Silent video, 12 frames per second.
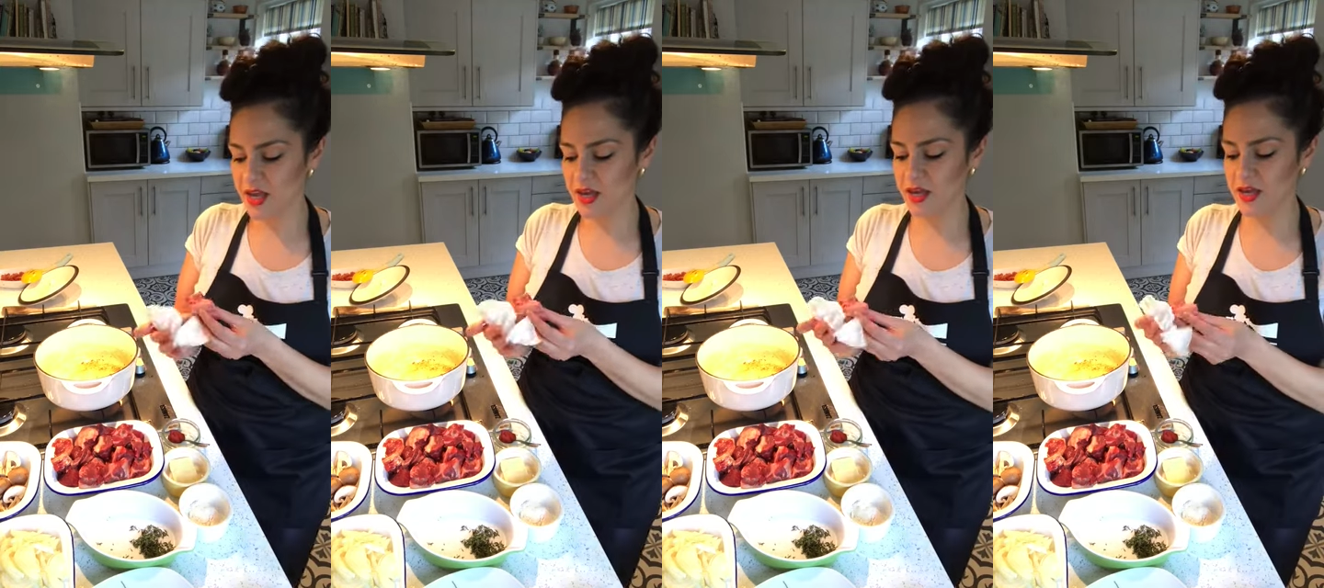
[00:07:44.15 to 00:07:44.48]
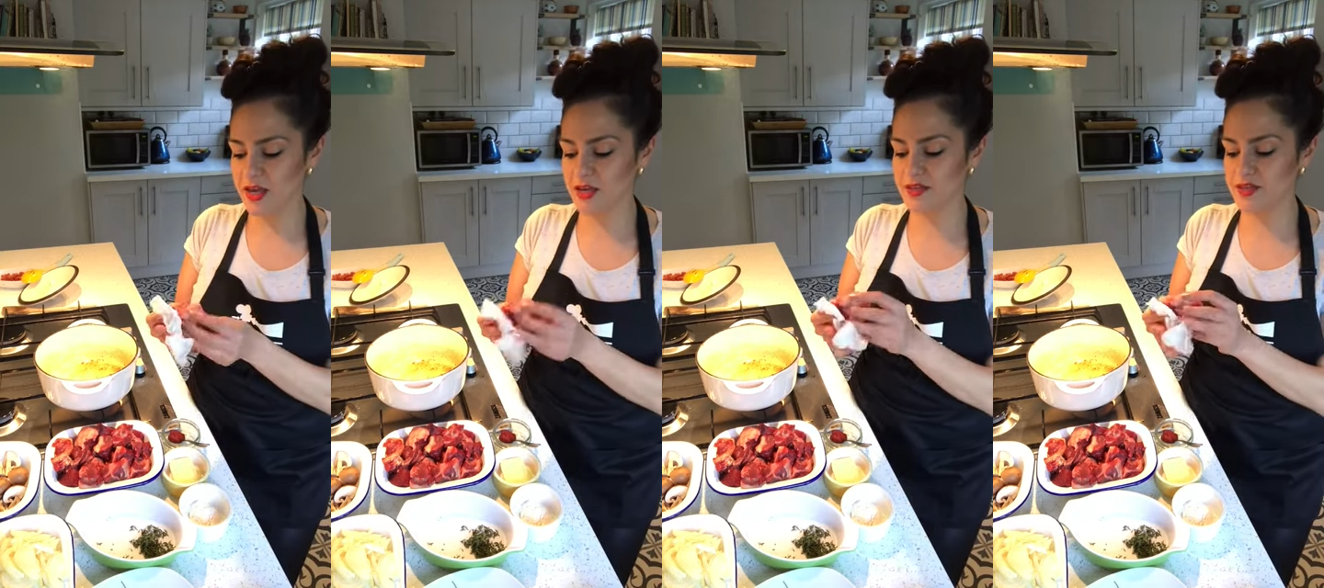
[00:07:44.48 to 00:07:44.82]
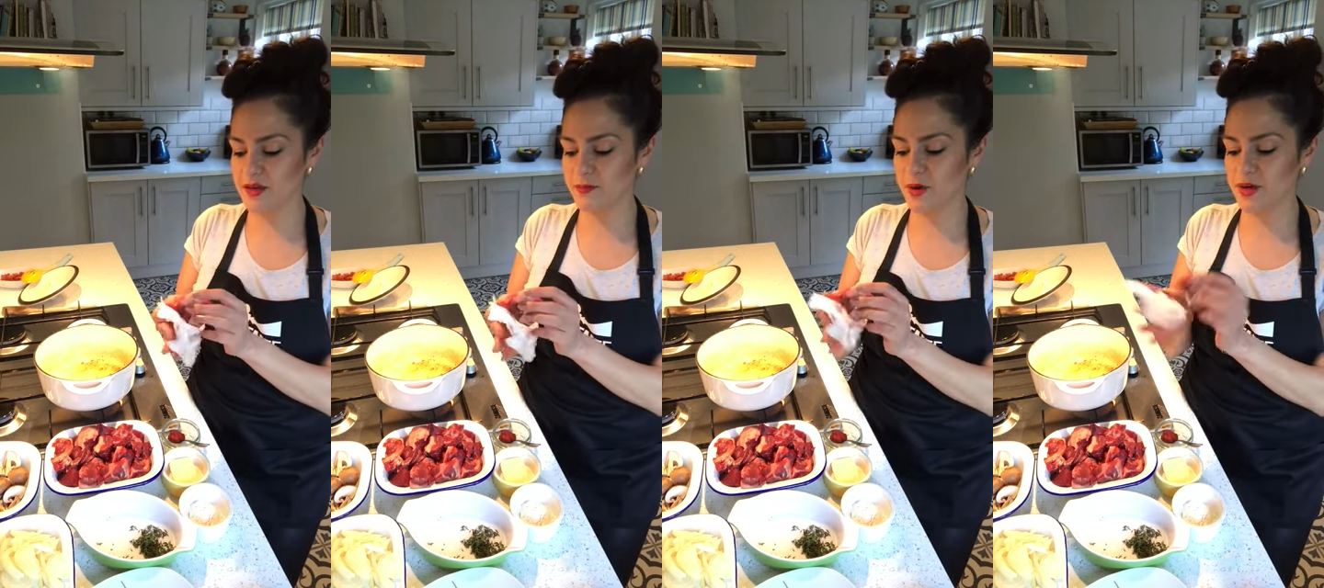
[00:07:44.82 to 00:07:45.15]
is
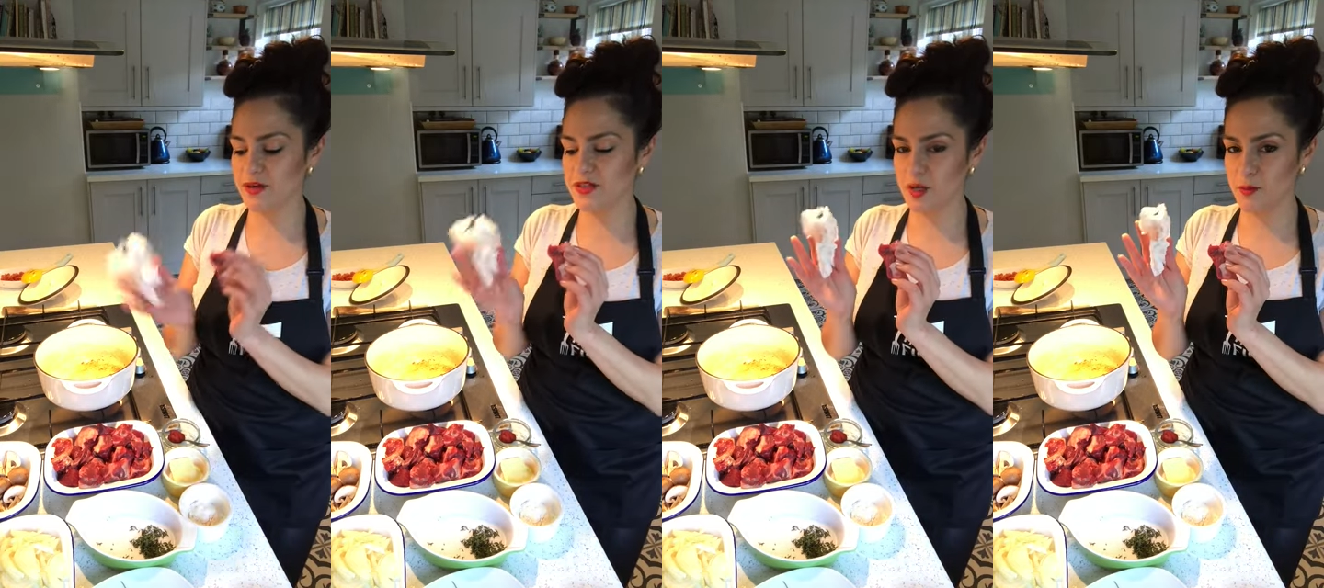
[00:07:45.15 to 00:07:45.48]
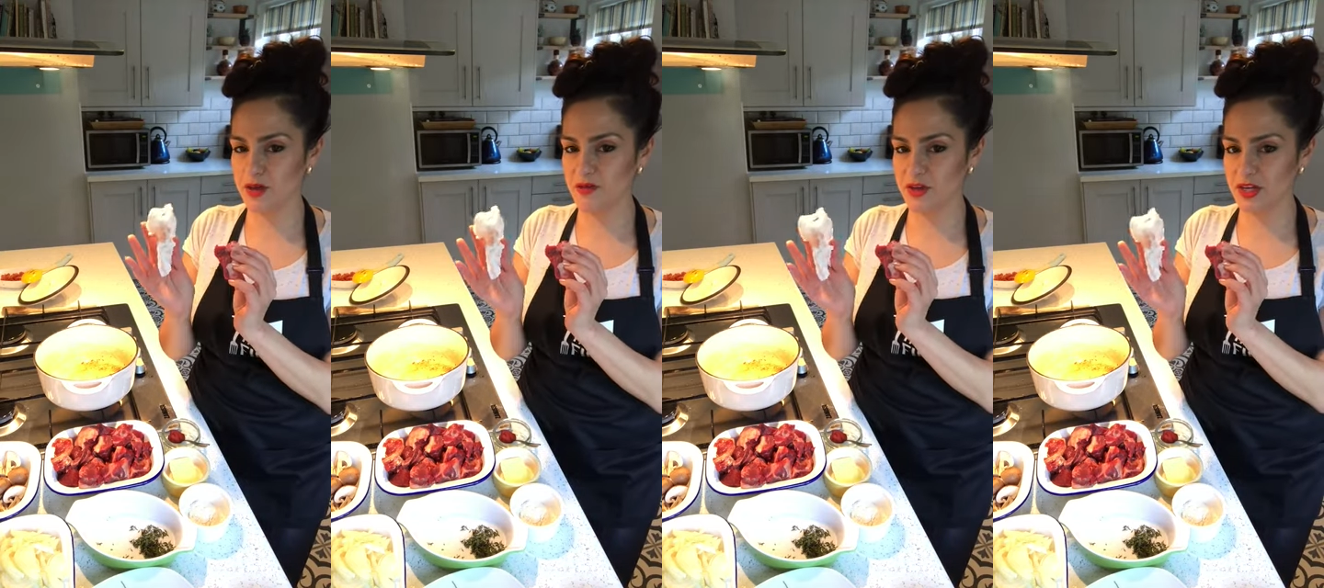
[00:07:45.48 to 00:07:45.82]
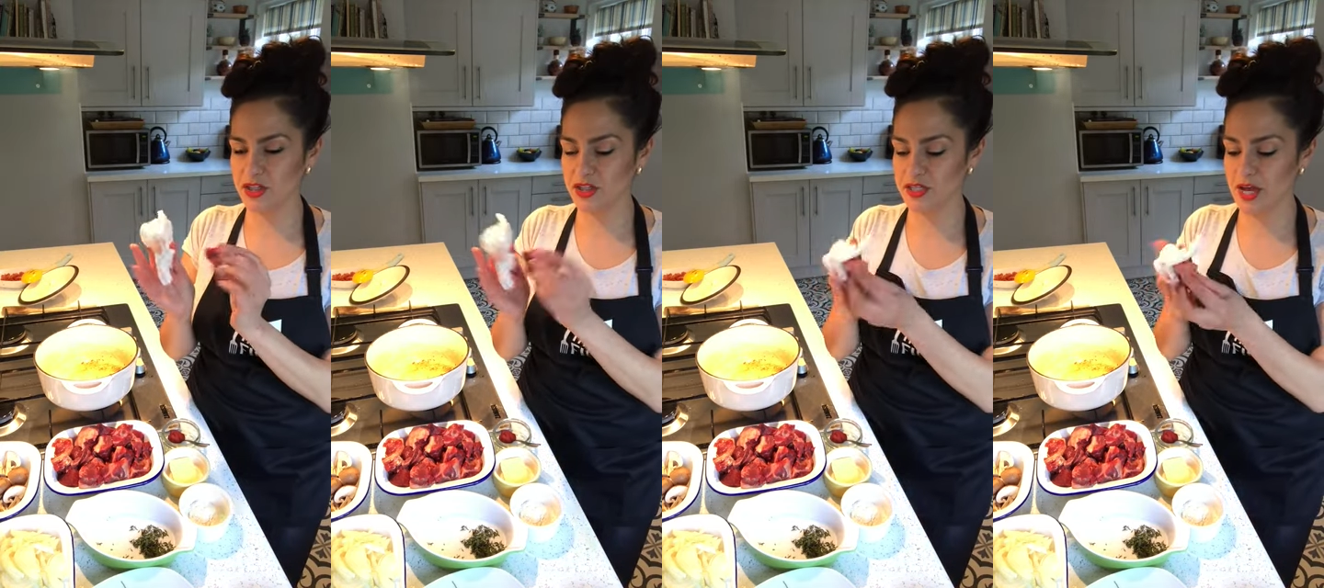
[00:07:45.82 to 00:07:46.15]
by using a bit of
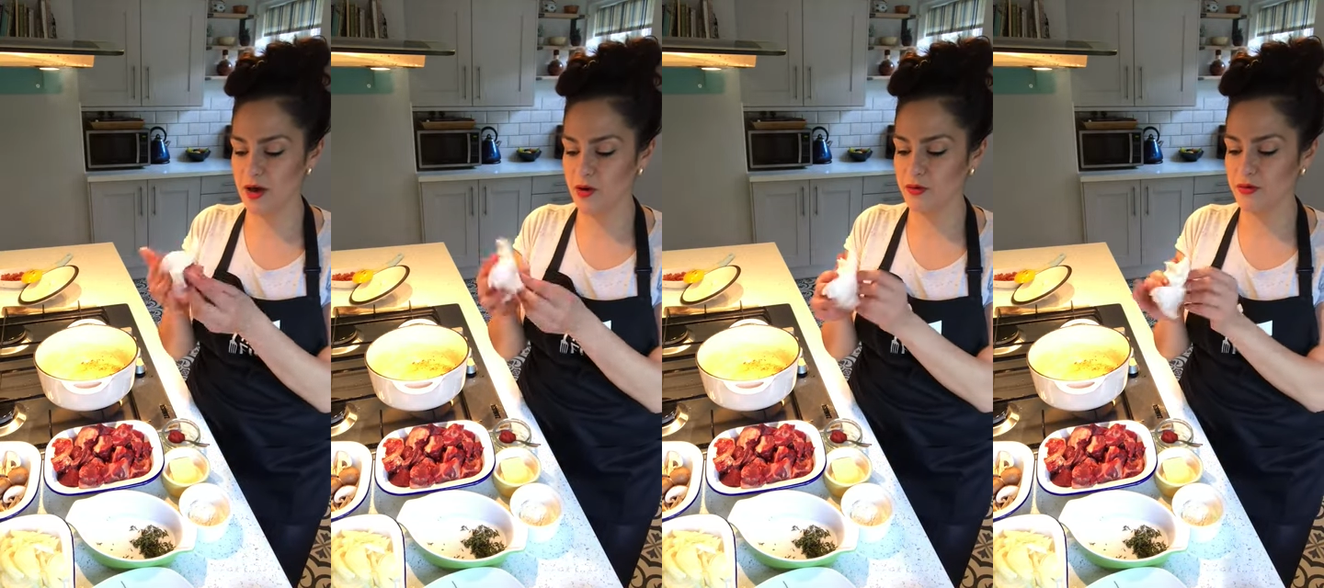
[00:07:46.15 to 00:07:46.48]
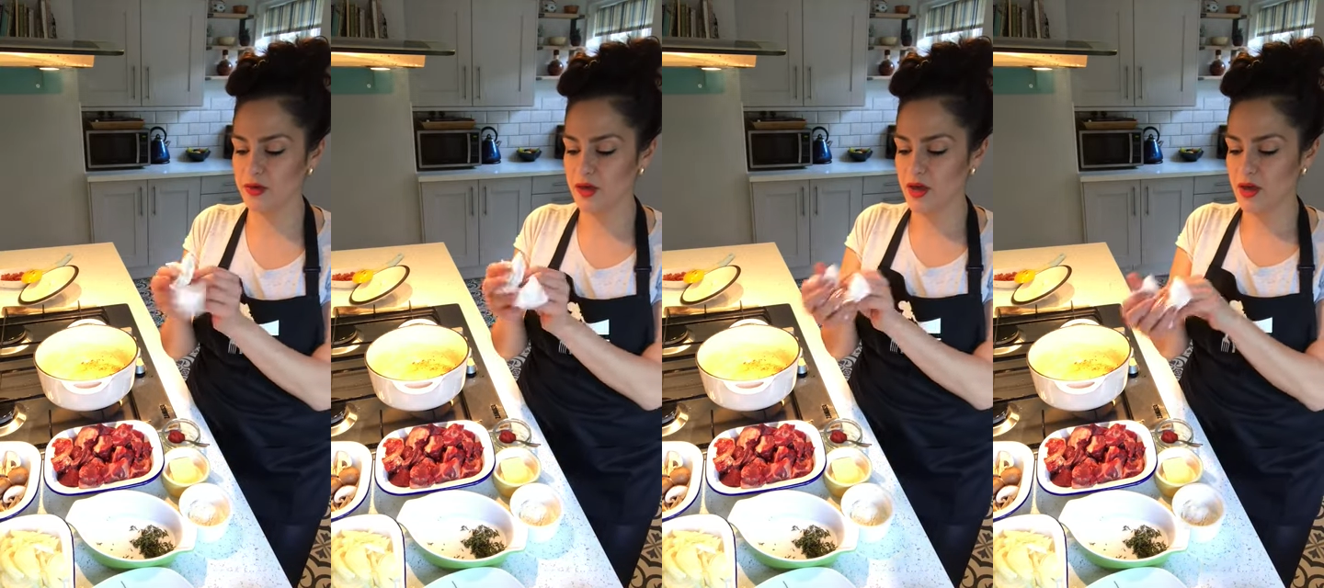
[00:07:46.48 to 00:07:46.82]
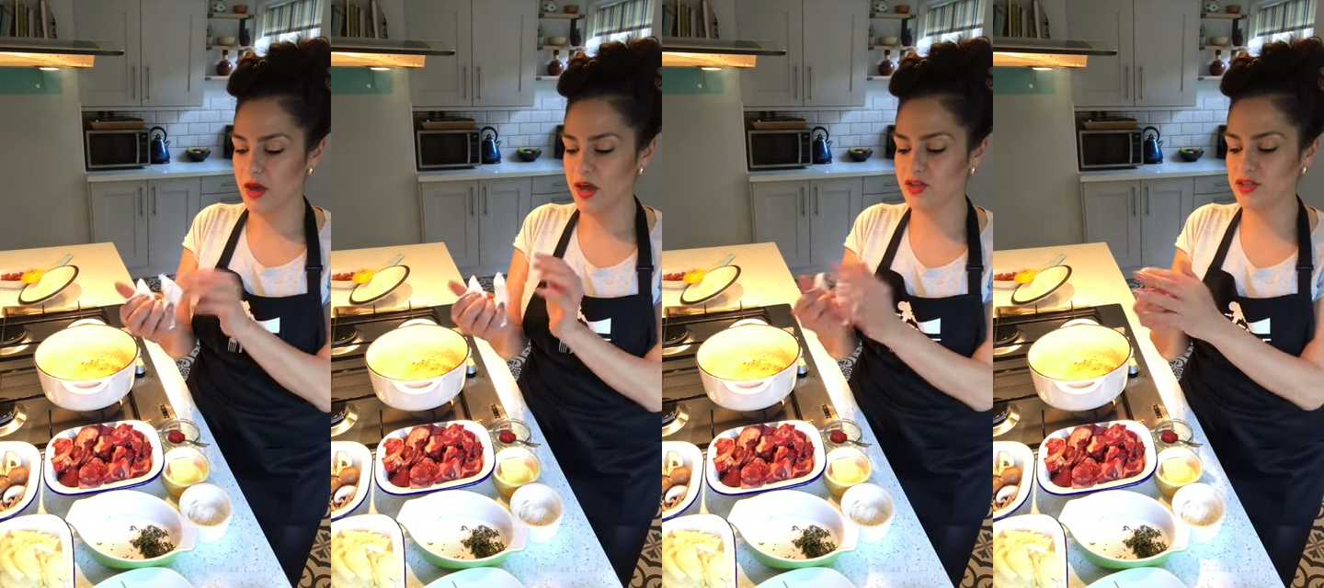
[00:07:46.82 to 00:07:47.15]
kitchen towel
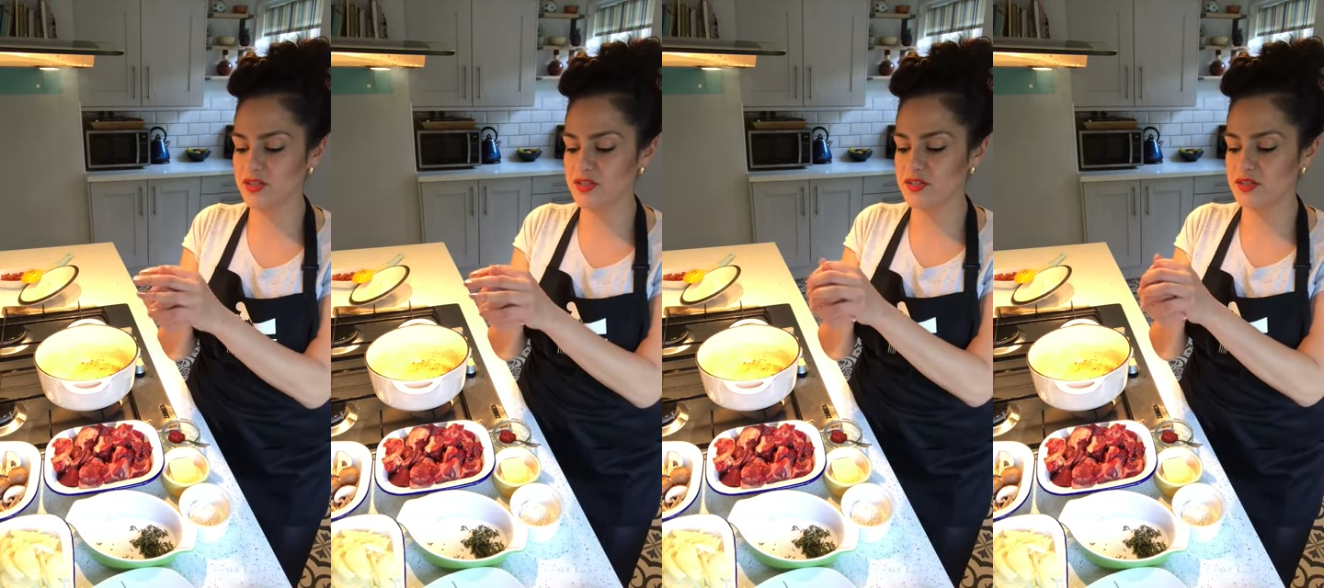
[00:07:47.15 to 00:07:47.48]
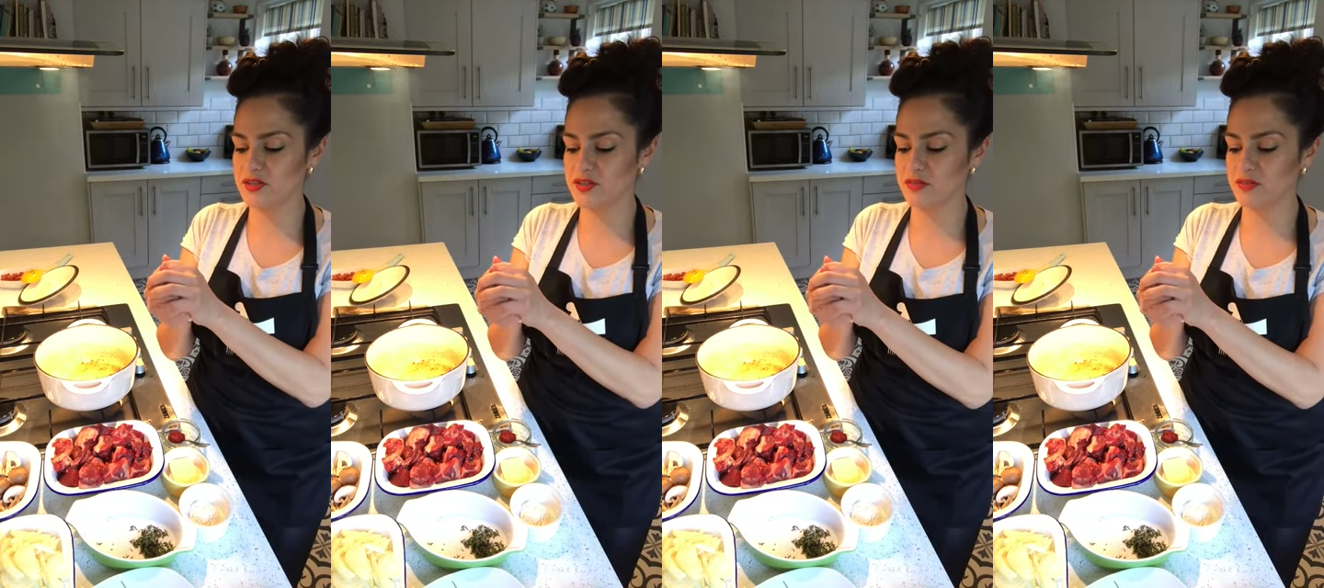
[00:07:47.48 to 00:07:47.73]
and just